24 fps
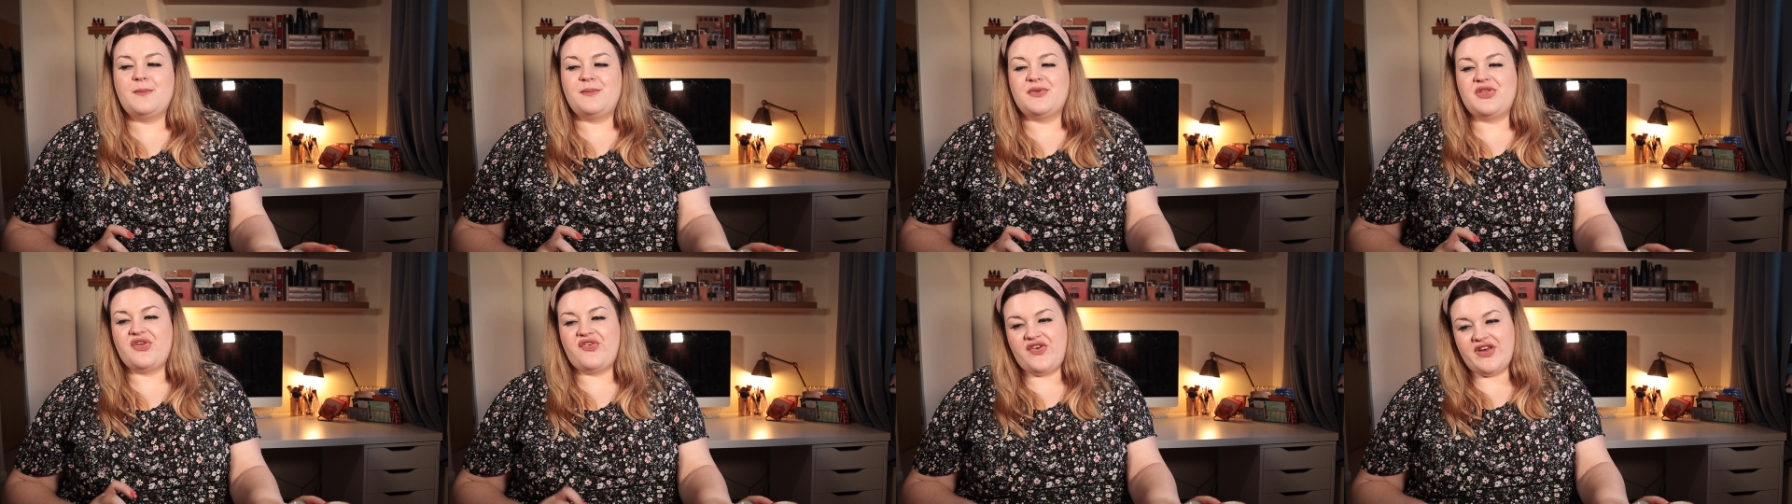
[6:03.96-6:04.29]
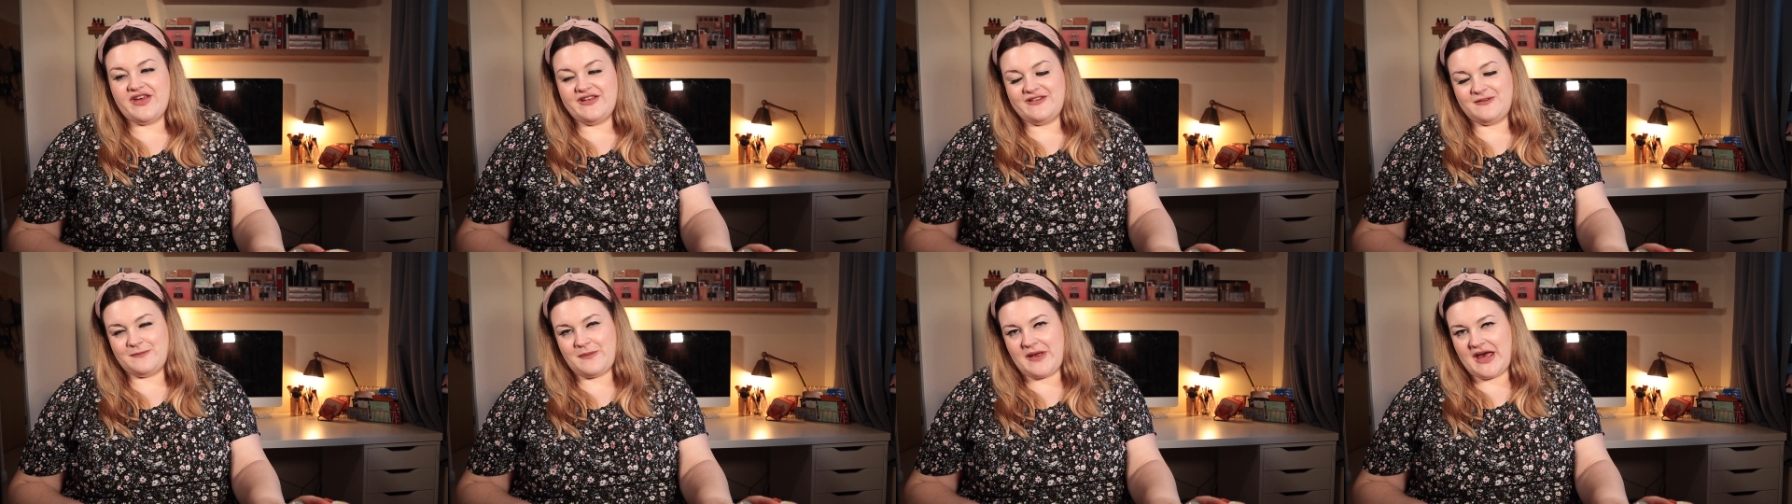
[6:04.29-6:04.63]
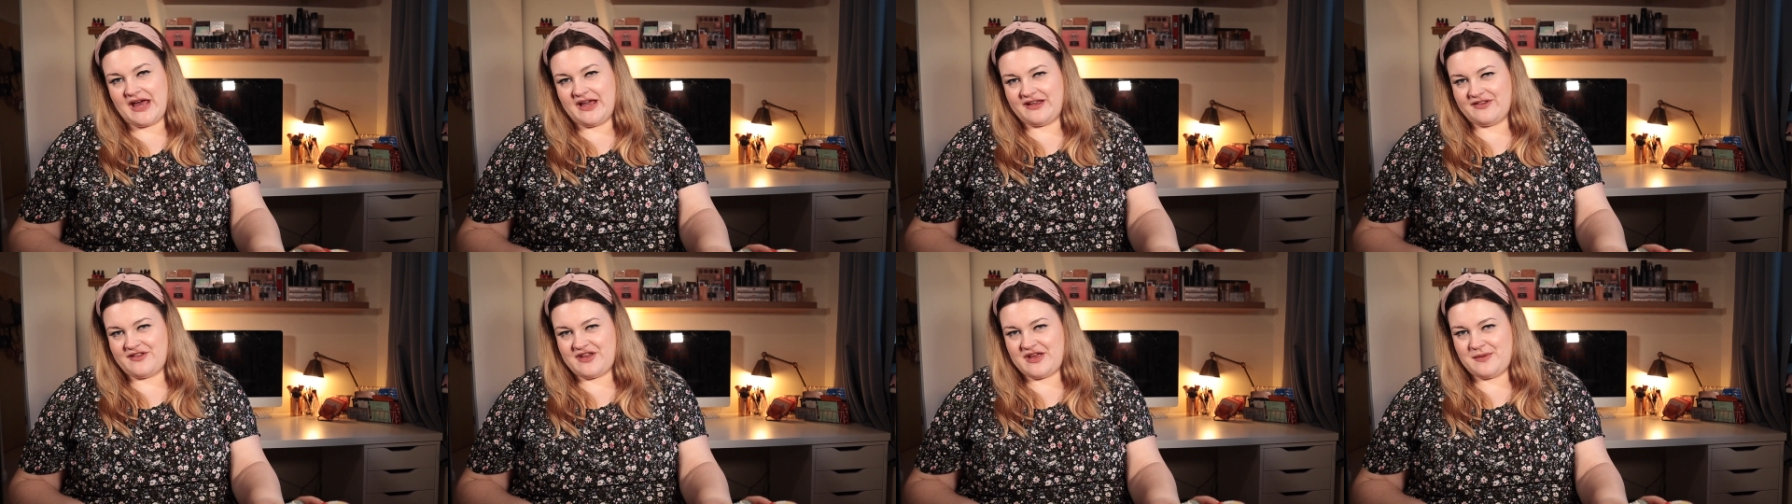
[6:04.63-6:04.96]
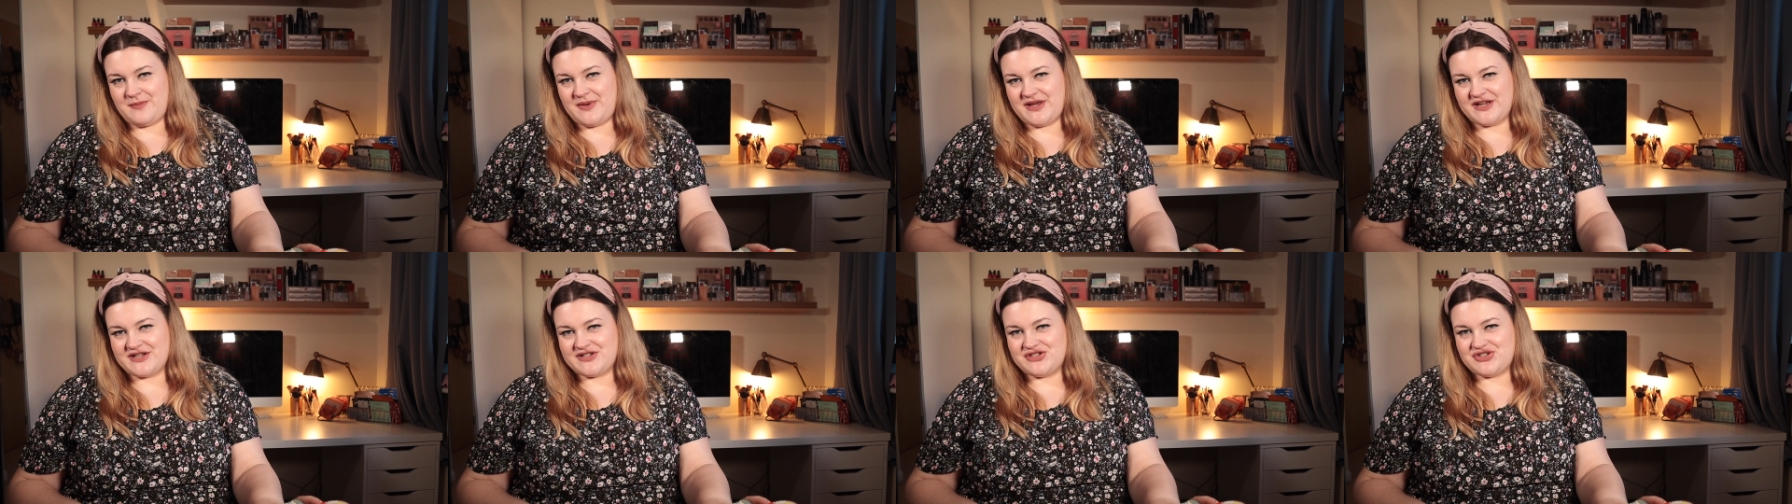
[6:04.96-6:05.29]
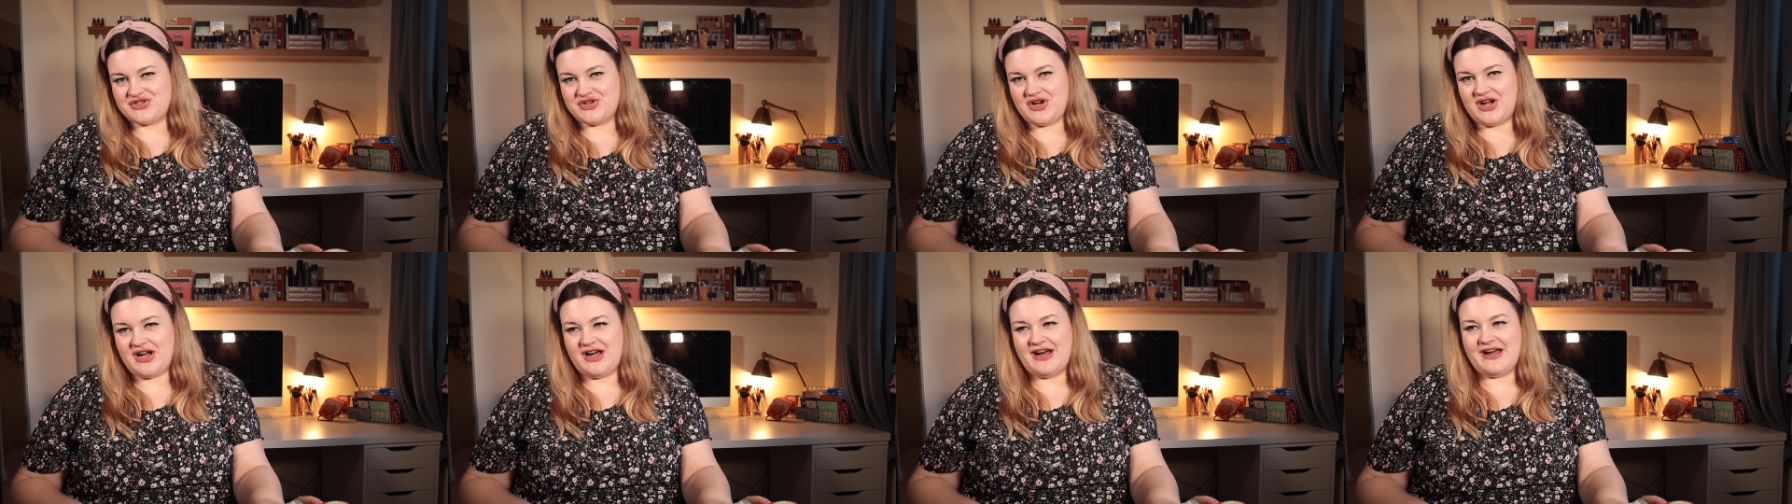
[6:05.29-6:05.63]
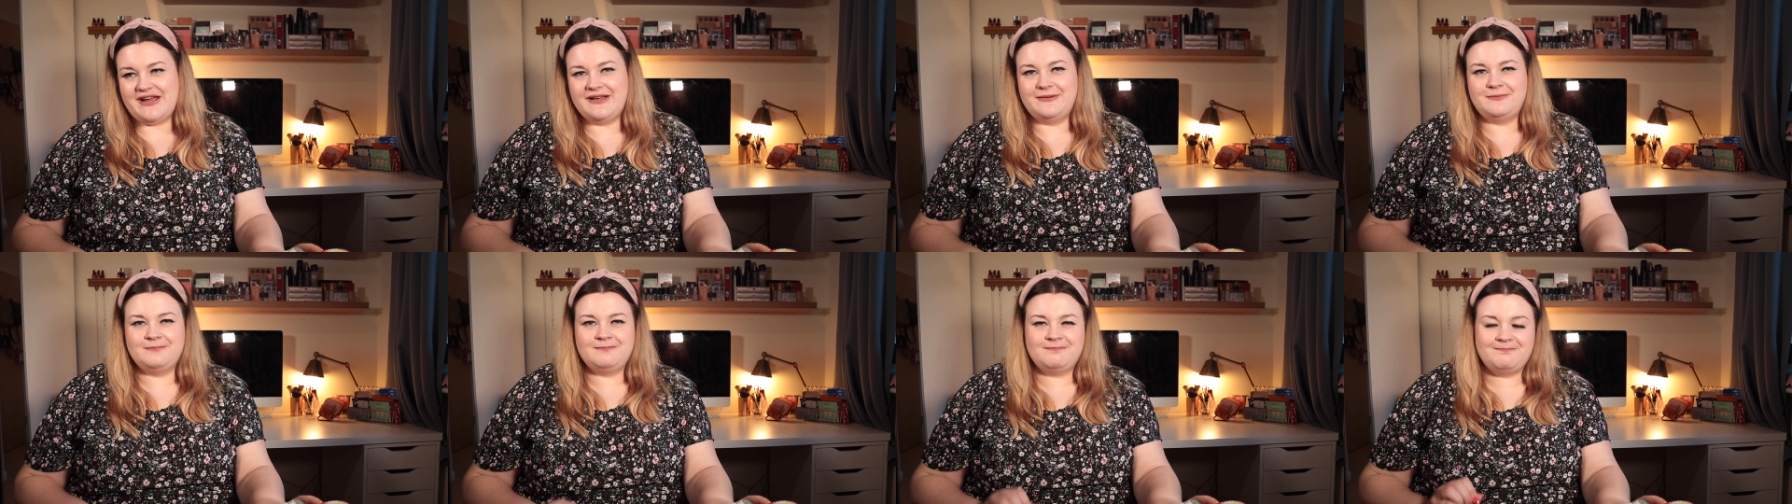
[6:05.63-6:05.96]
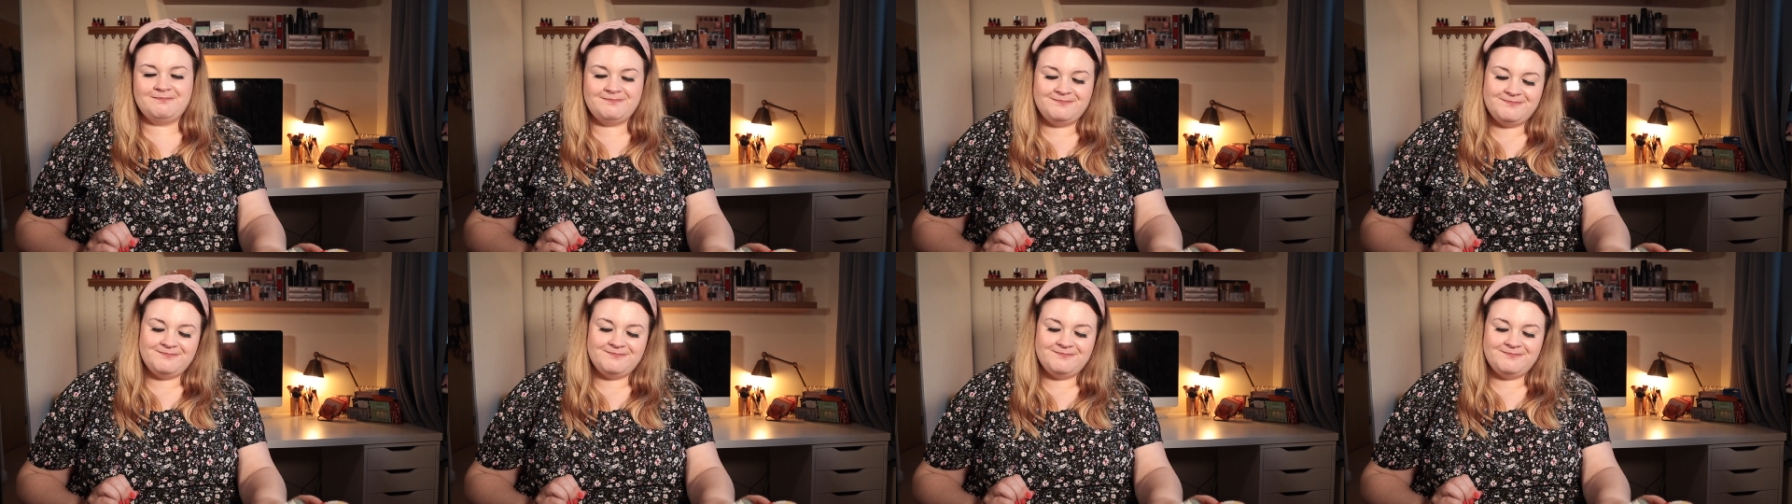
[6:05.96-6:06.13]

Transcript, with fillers: The first bag that I picked to try